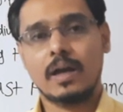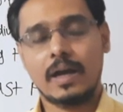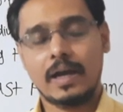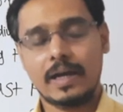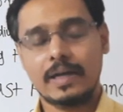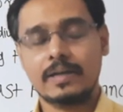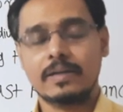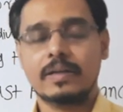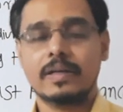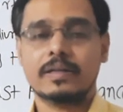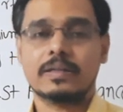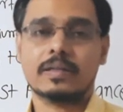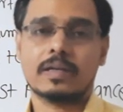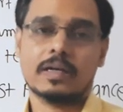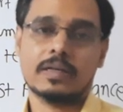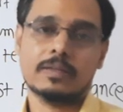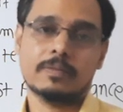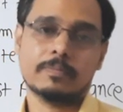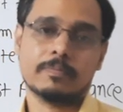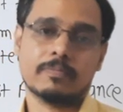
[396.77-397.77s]
At that
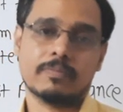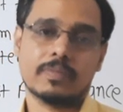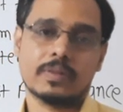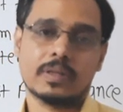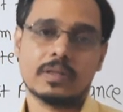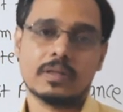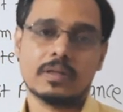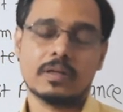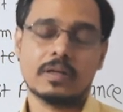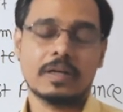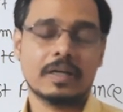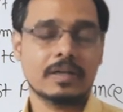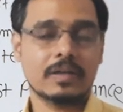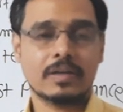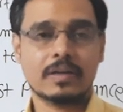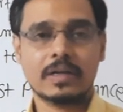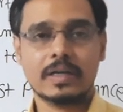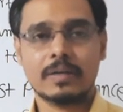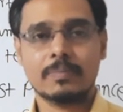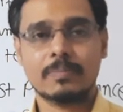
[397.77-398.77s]
time
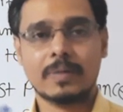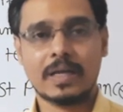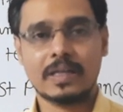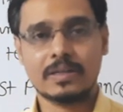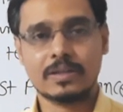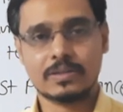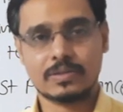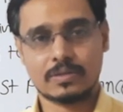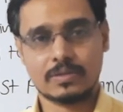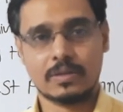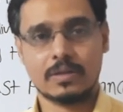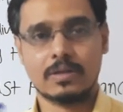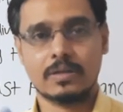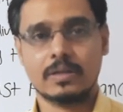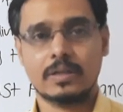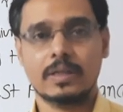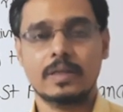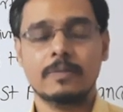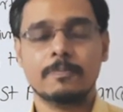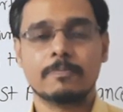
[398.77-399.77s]
100 minus
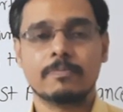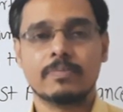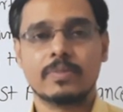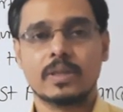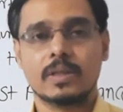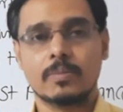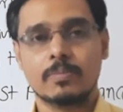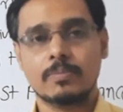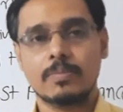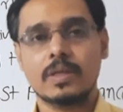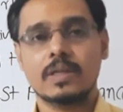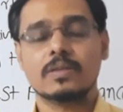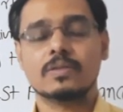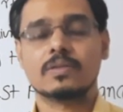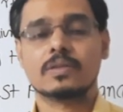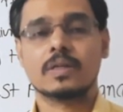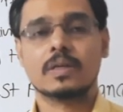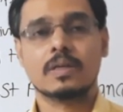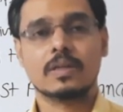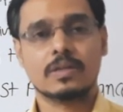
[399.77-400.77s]
30 means
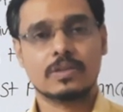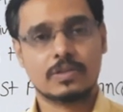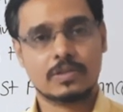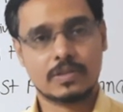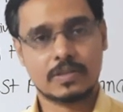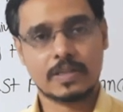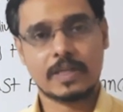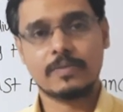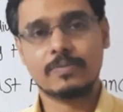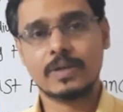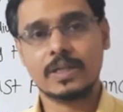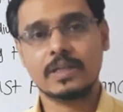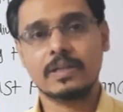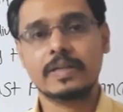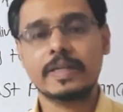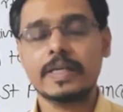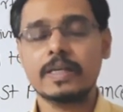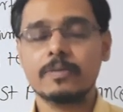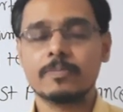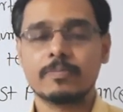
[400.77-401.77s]

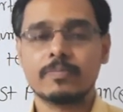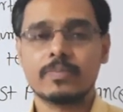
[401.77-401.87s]
70.